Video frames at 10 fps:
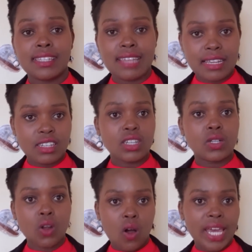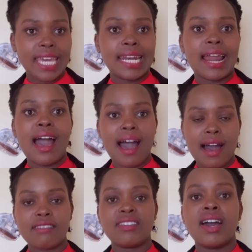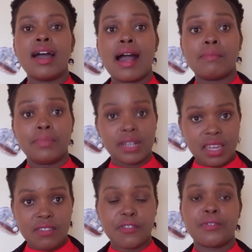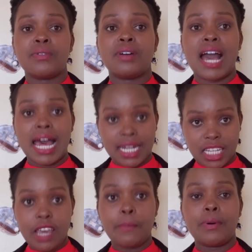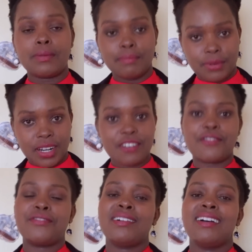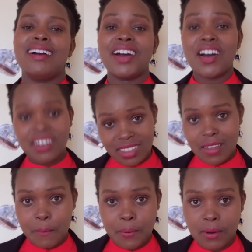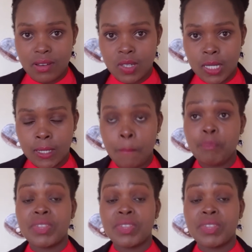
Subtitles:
Just talk and have a brief, a deep brief on the project.